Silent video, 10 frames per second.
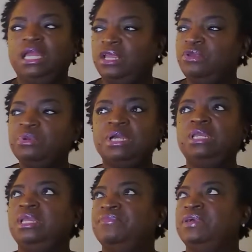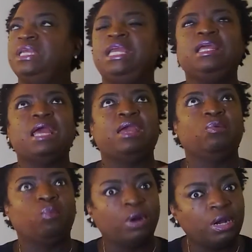and you couldn't even get a
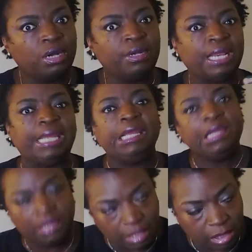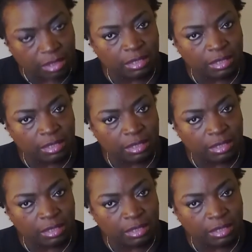word in?